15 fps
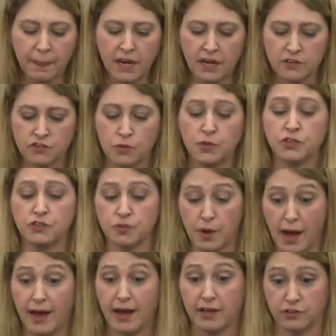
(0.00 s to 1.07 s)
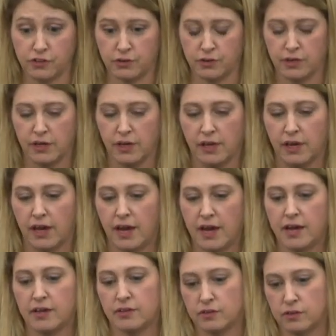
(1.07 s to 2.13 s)
Uh, so what do I do?
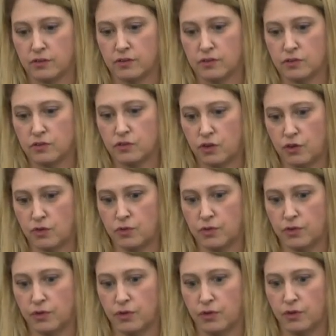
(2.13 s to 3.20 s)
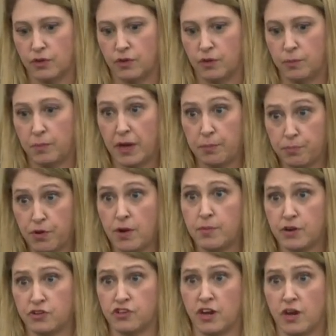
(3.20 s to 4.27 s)
Uh, so my
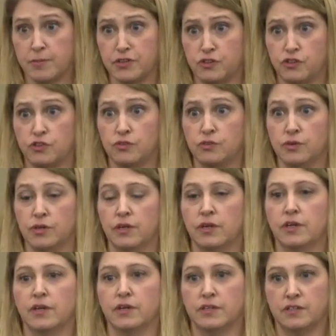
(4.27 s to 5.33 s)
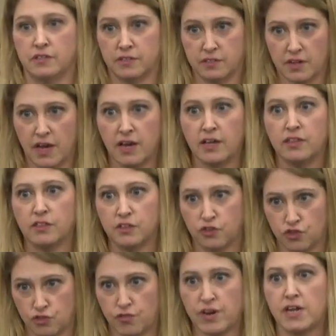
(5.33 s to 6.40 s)
primary job is to design the
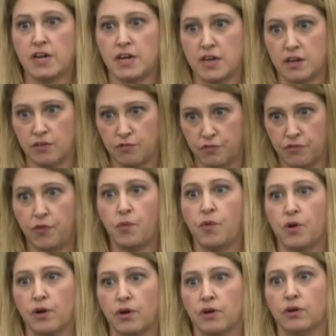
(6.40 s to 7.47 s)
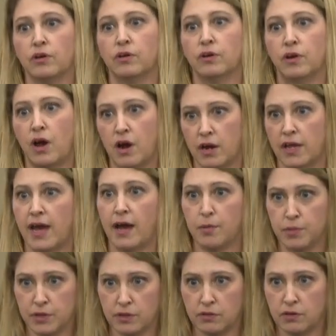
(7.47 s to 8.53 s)
training for our
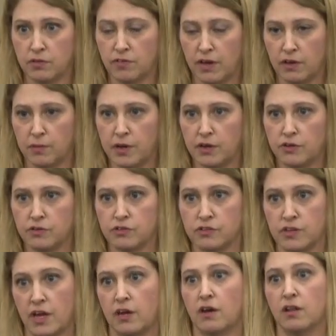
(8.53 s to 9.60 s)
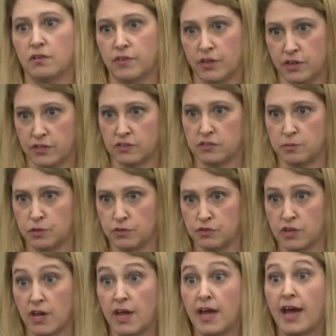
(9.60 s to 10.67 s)
cabin evaluators and all of our customers
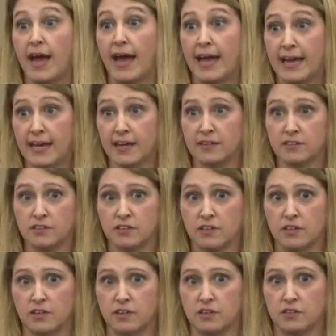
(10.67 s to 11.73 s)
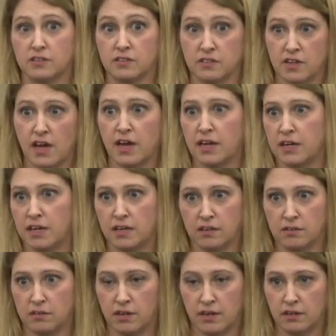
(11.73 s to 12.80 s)
and design
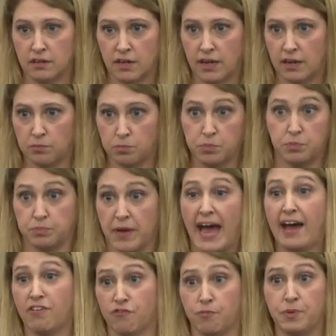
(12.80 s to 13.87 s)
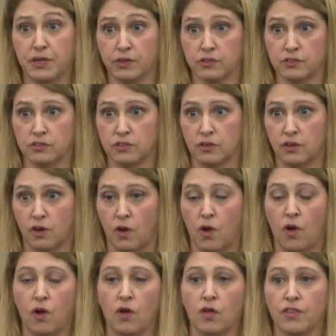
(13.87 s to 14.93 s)
and, and have built
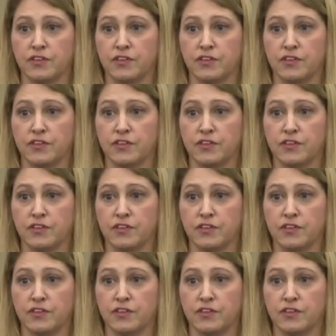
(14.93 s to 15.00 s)
all